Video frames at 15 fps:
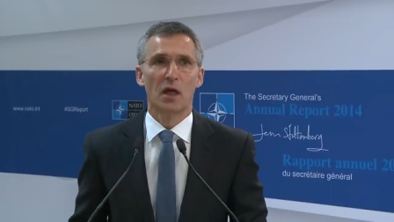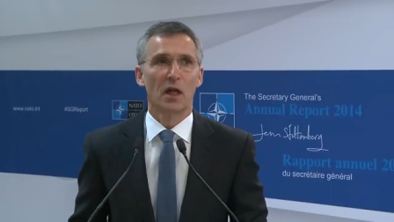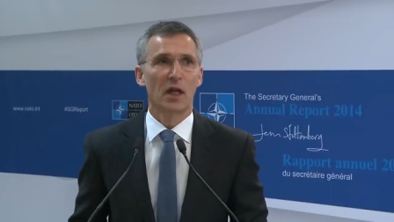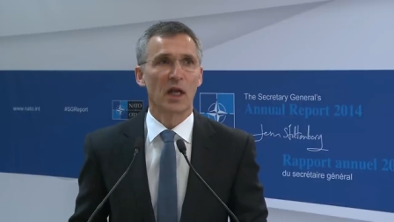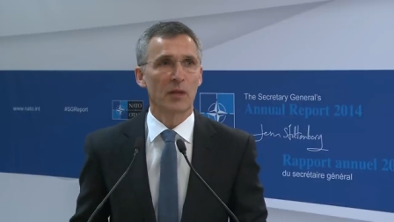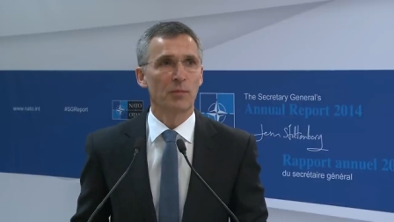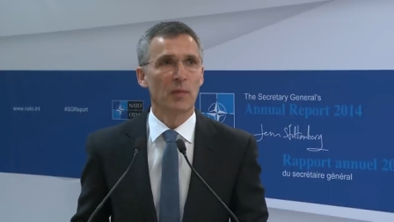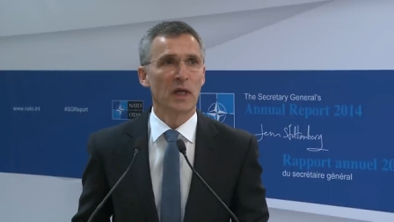
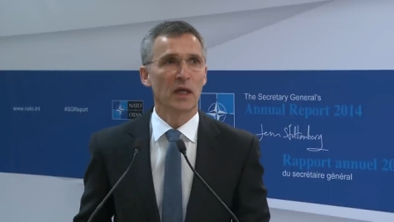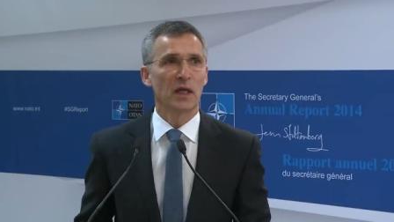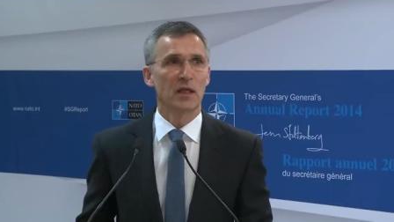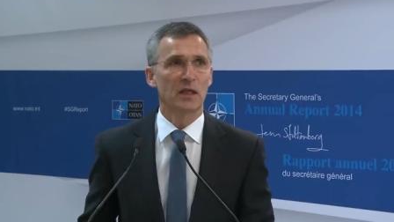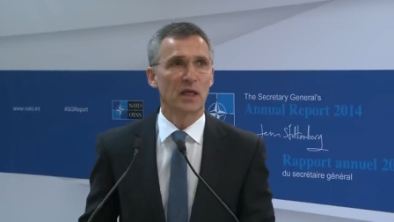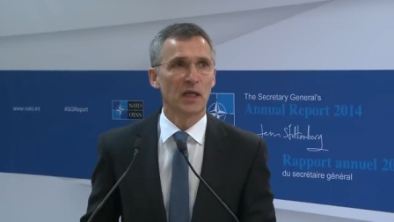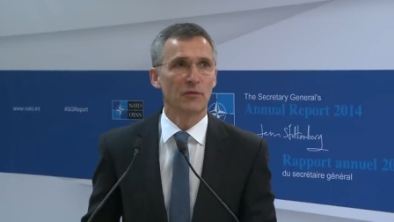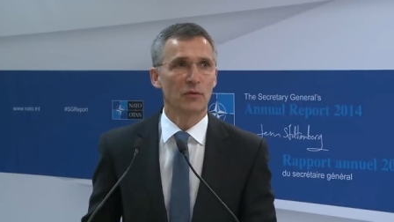Let me
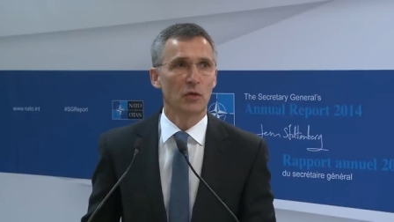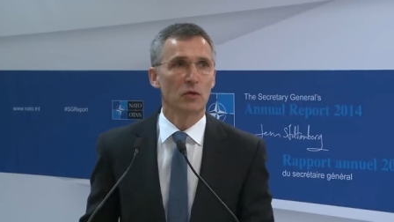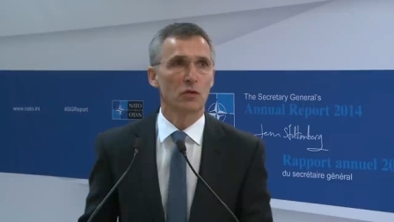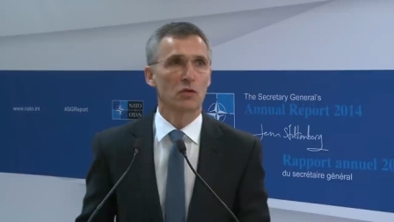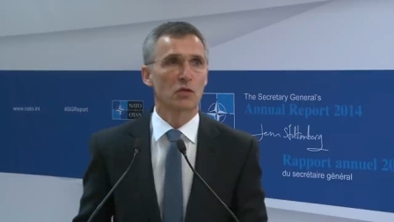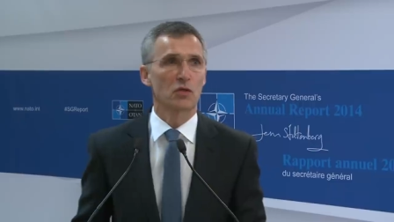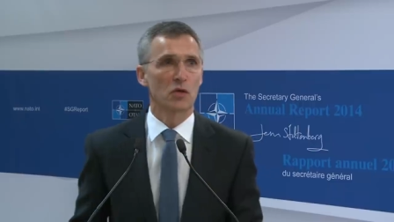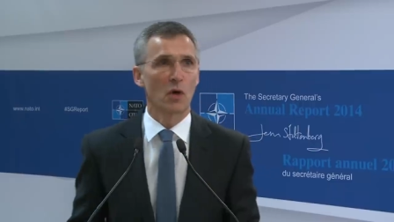give you
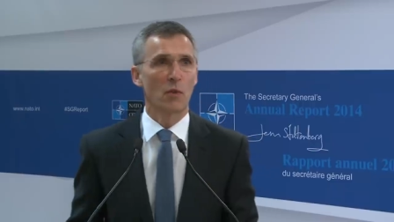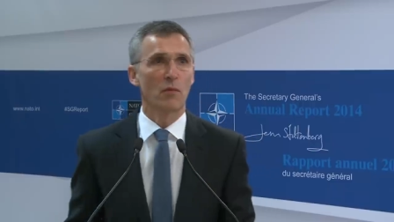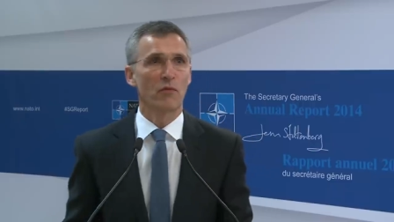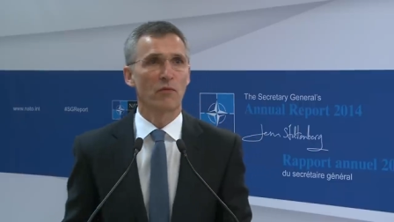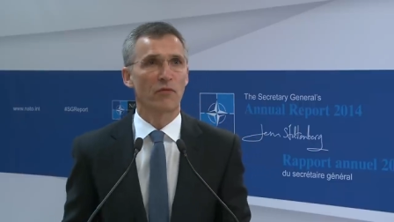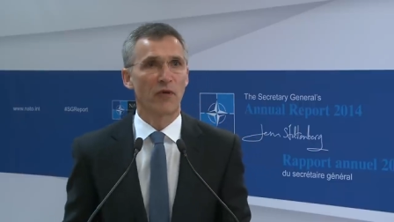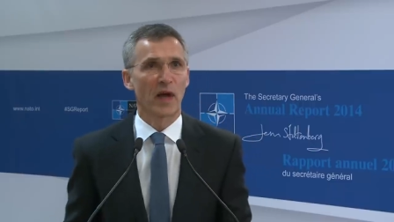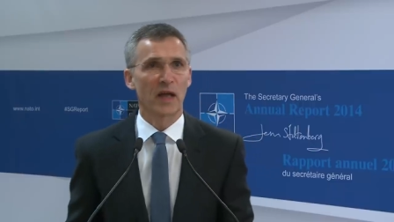some
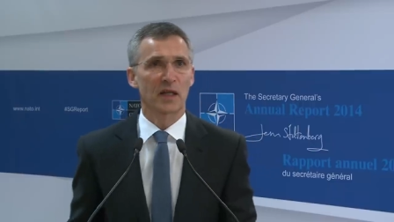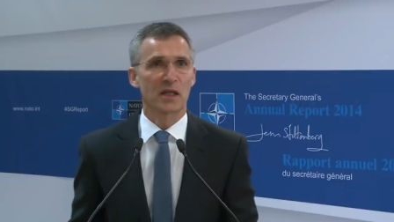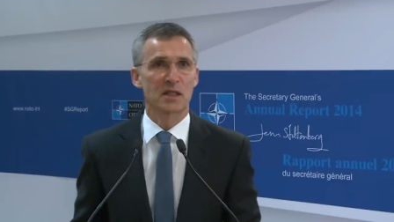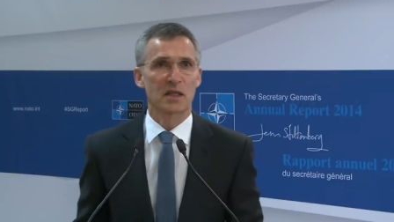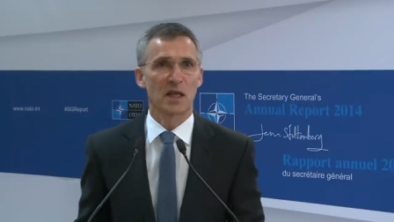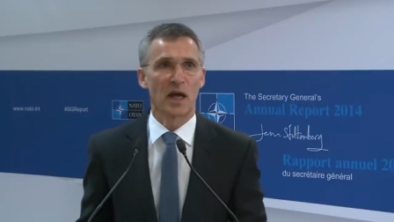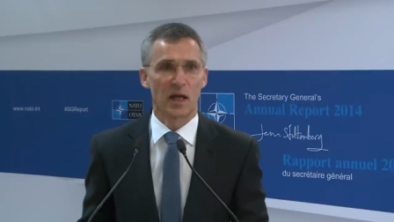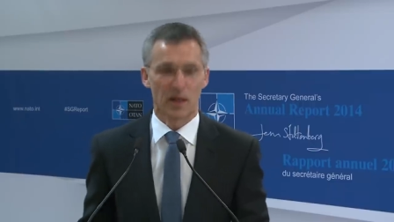
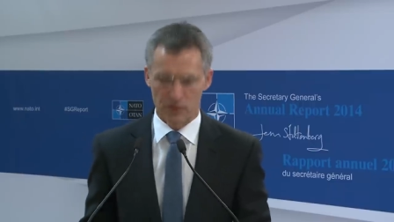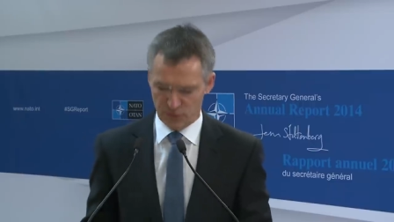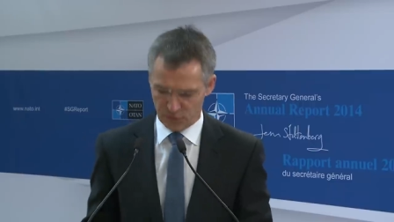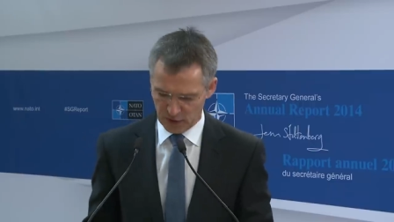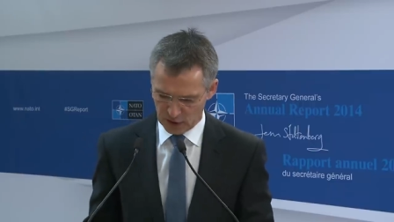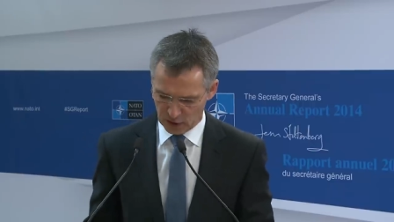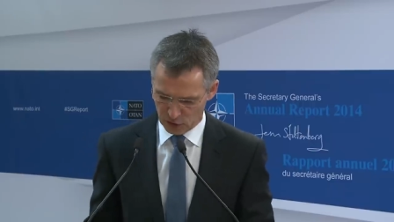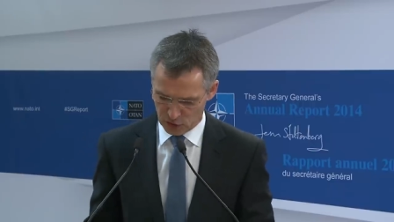facts and
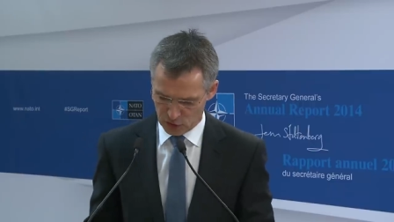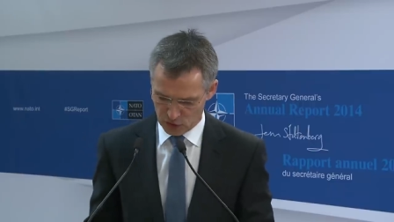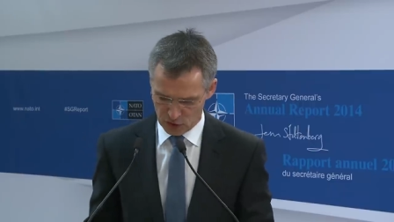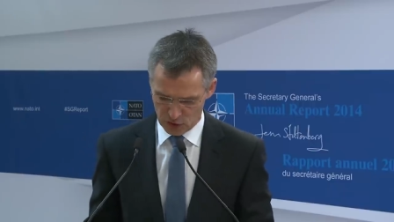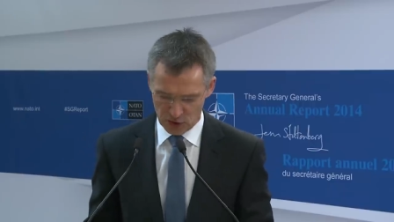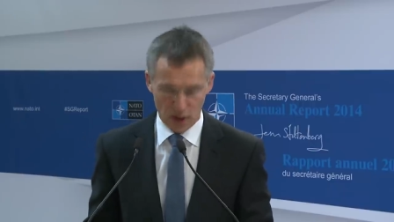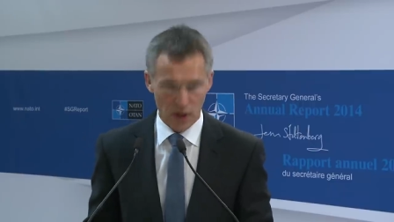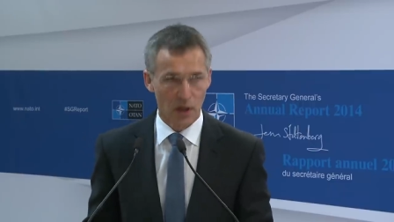figures
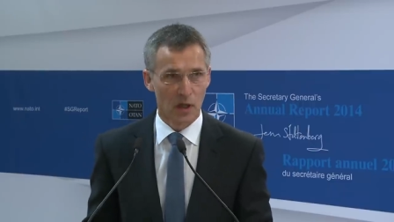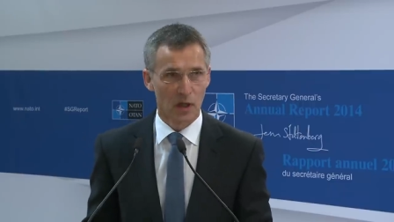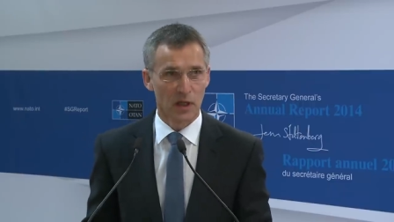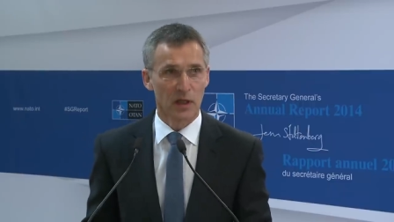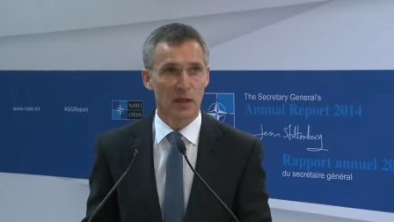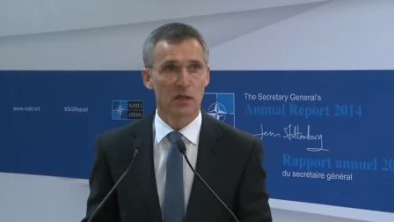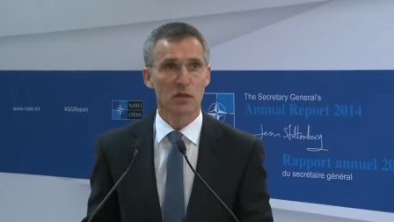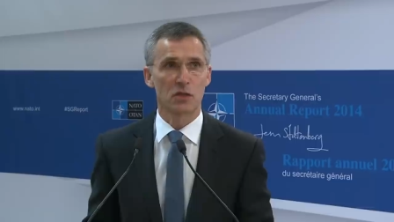
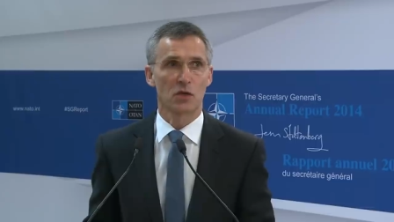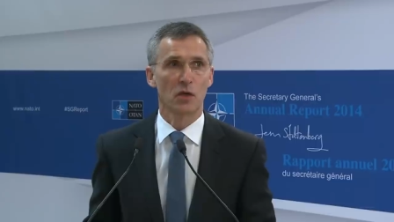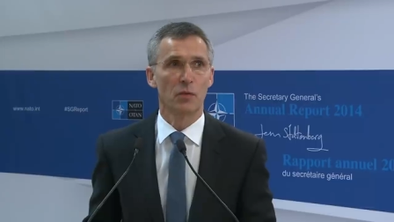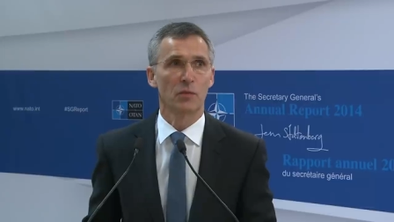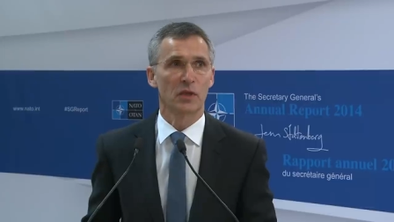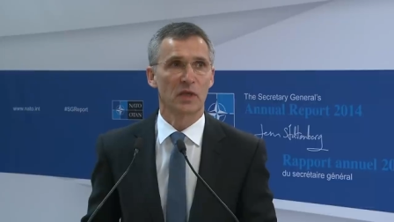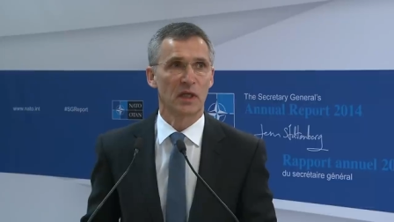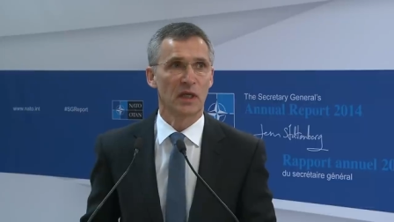in
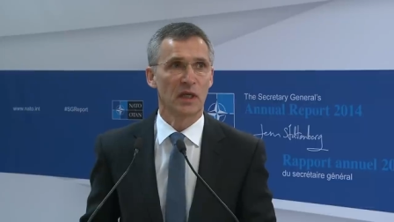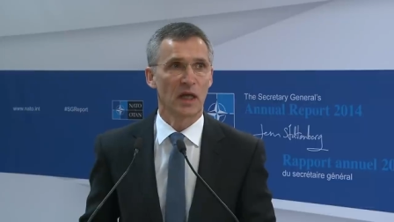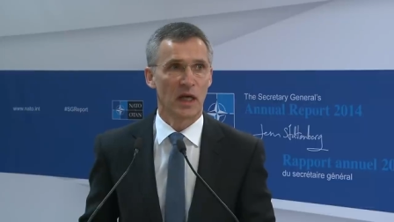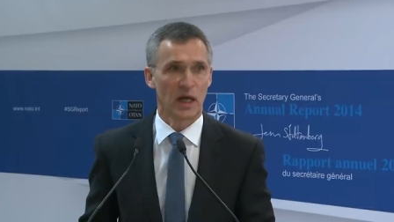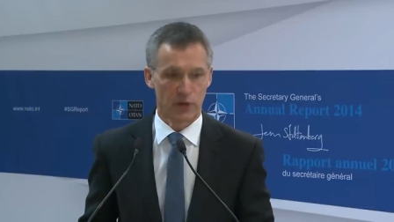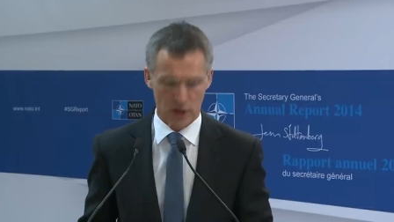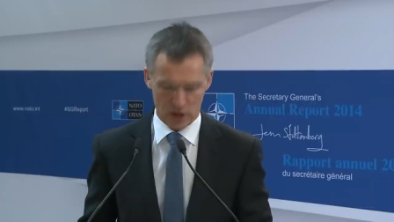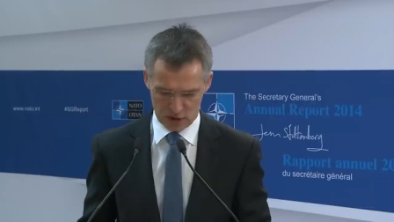some key
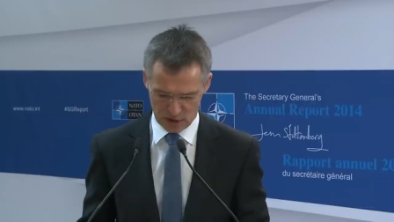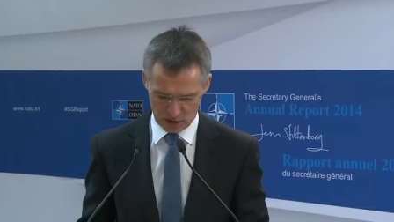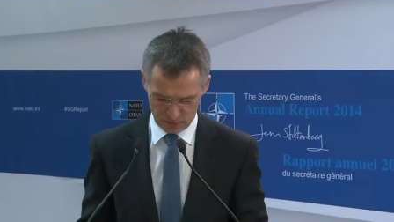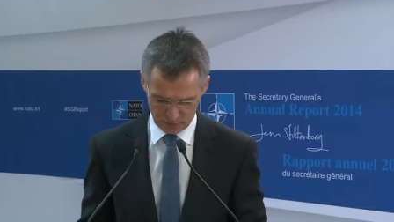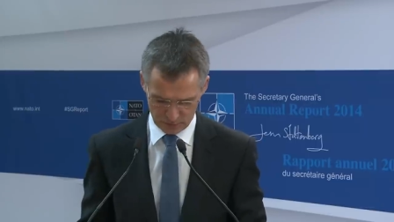areas.